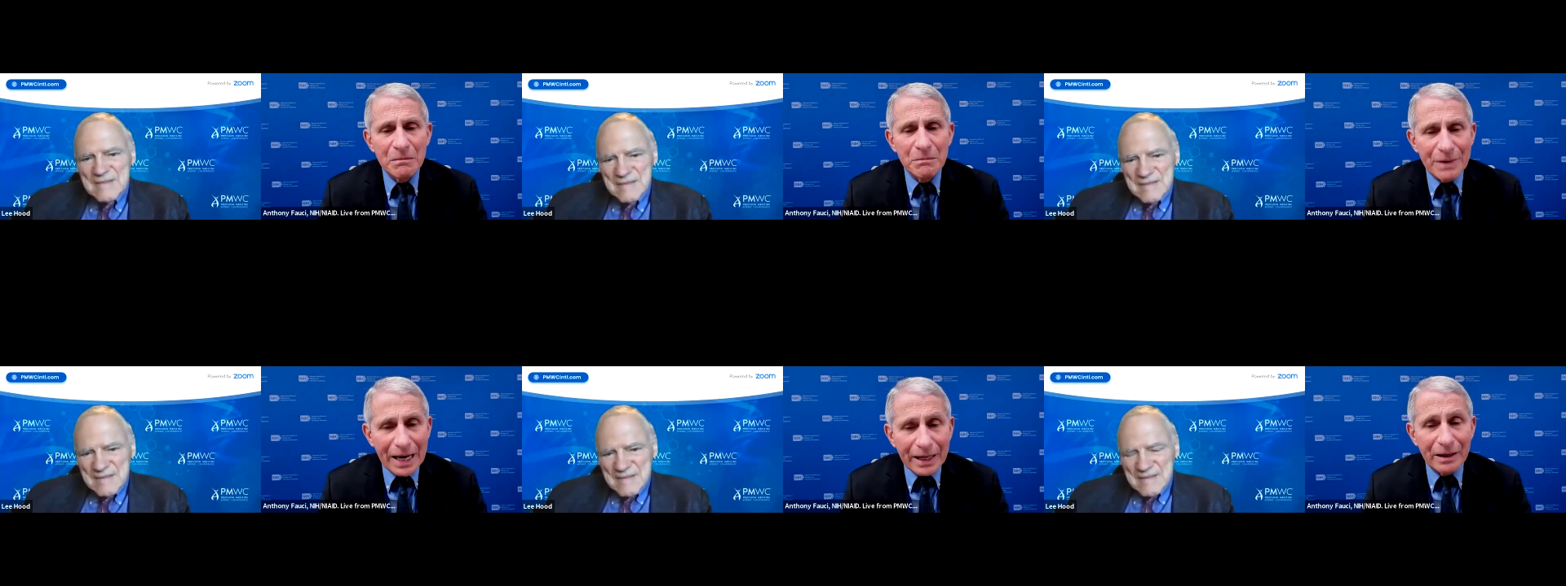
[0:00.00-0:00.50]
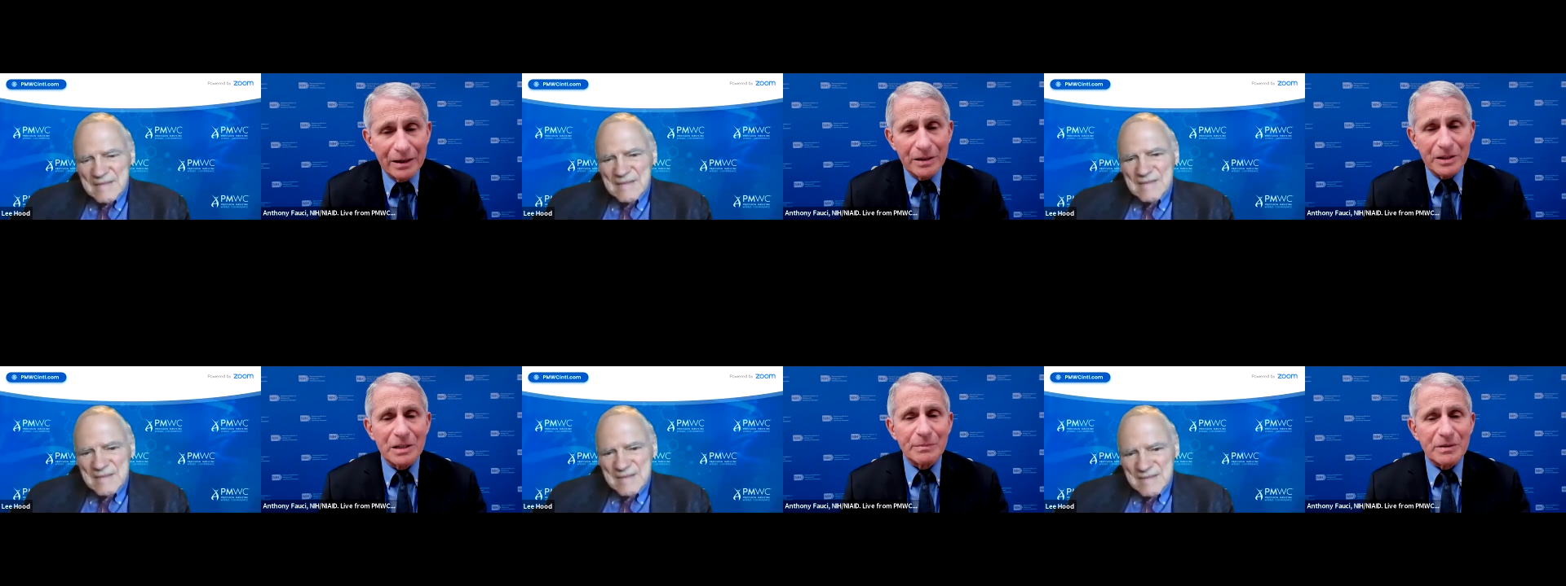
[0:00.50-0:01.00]

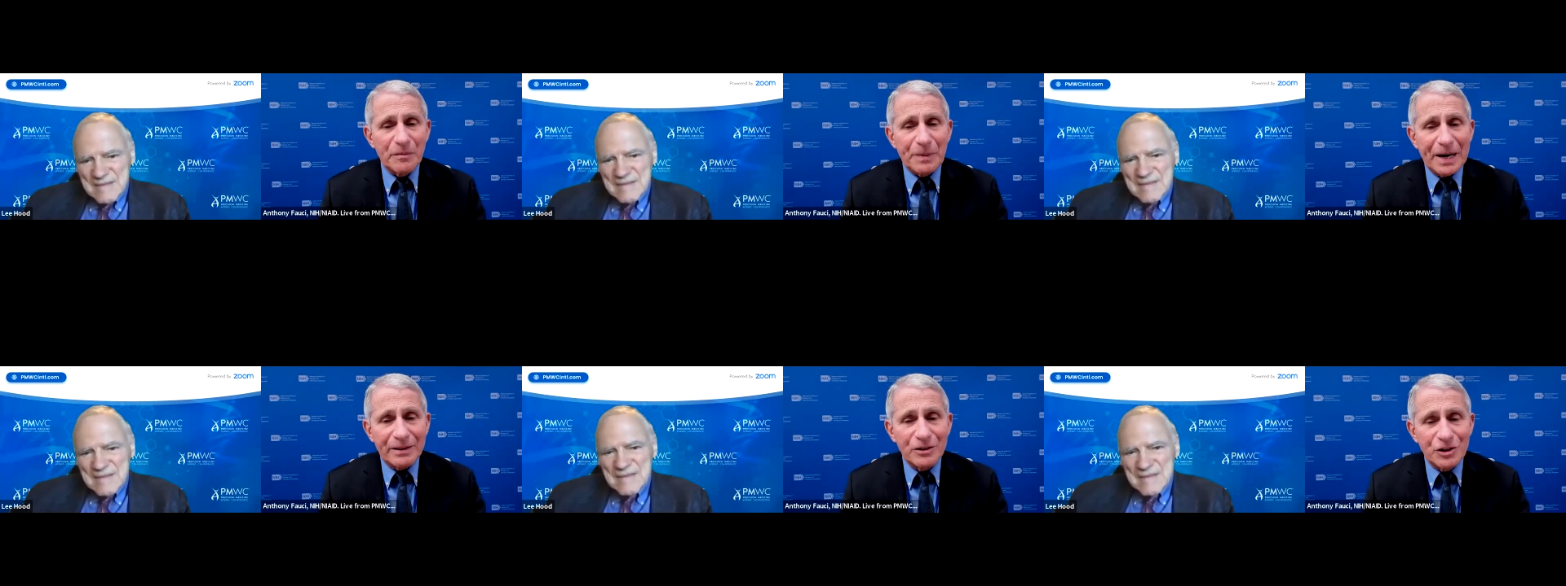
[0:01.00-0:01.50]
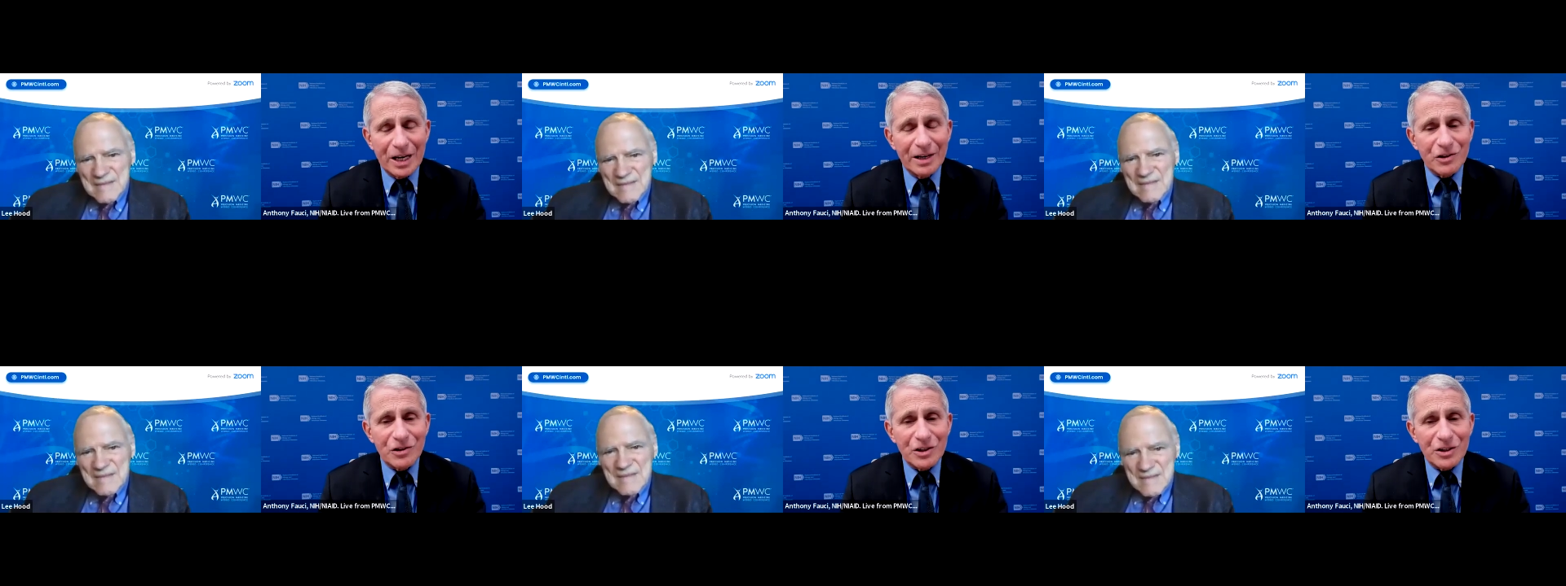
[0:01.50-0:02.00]
Speaker 1: mechanisms of
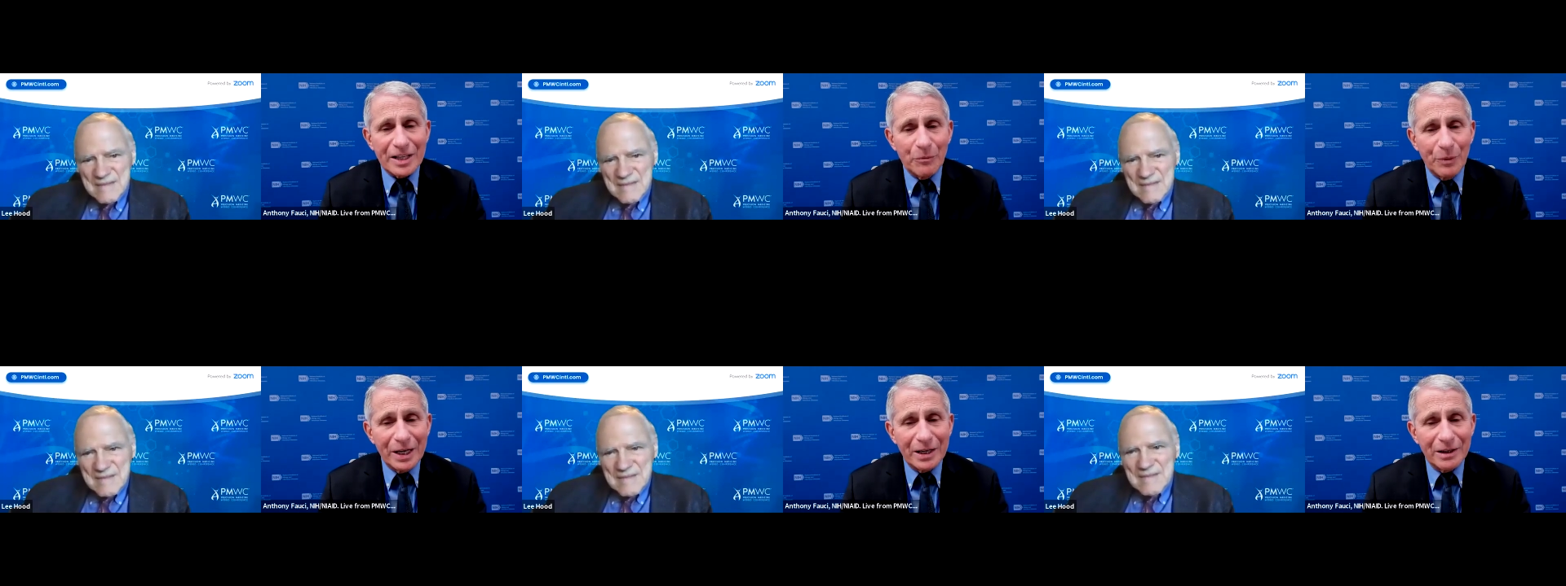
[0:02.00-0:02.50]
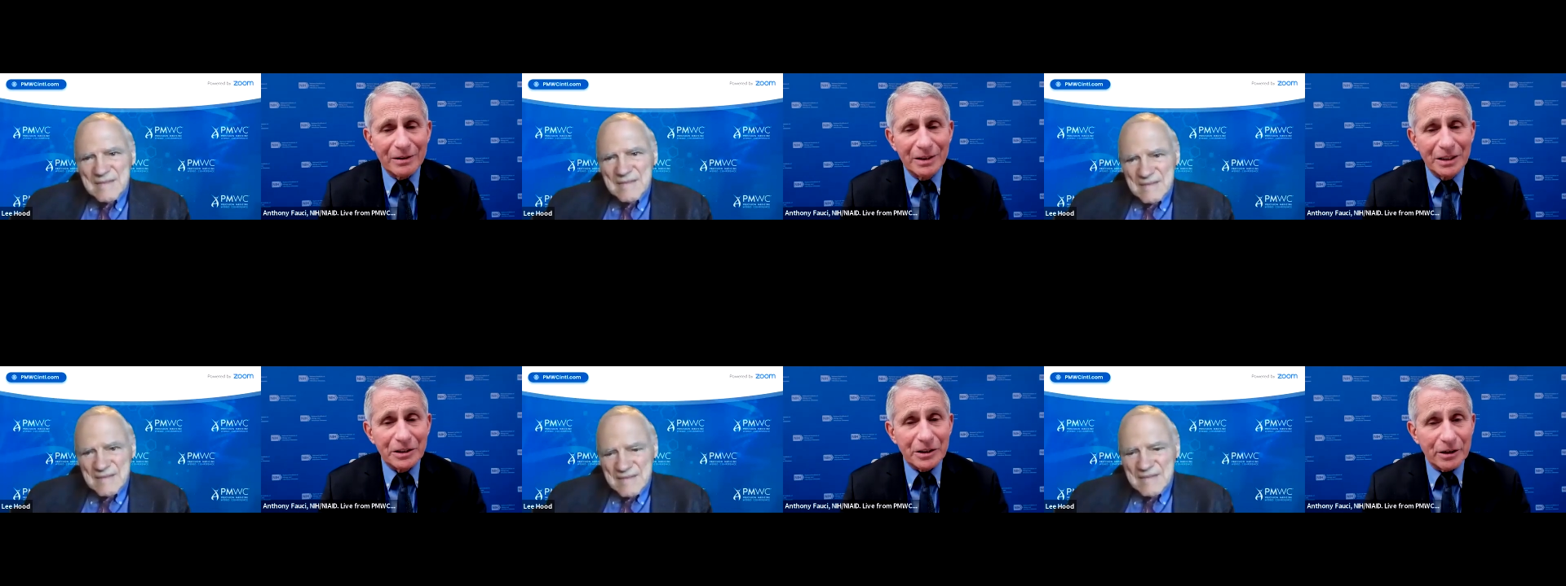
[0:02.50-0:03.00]
pathogenesis that we can
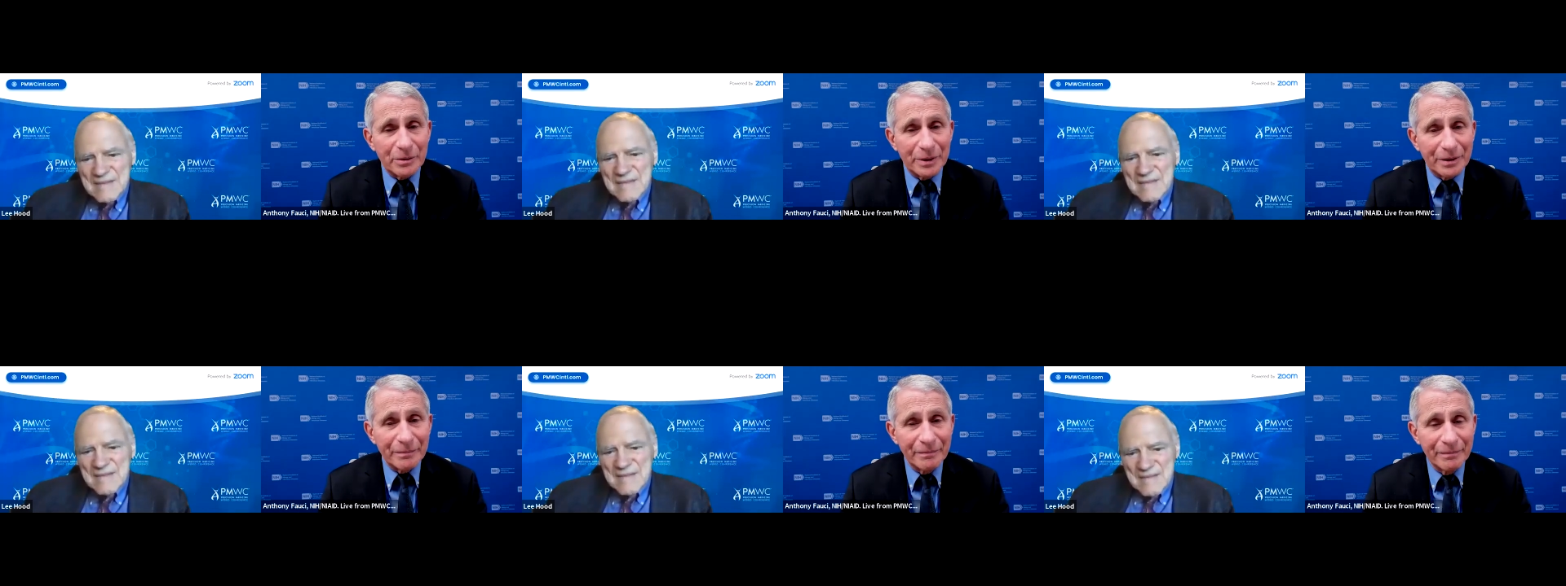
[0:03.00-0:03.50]
determine?